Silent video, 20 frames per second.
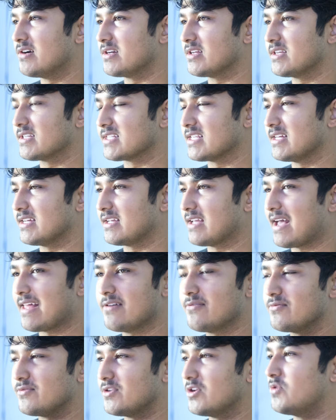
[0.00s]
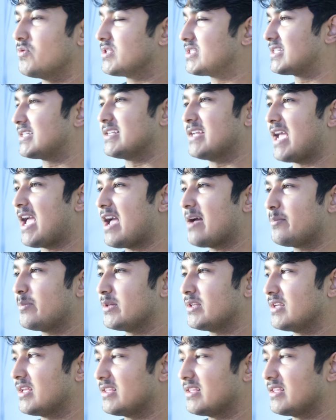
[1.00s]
because I don't know what's gonna happen.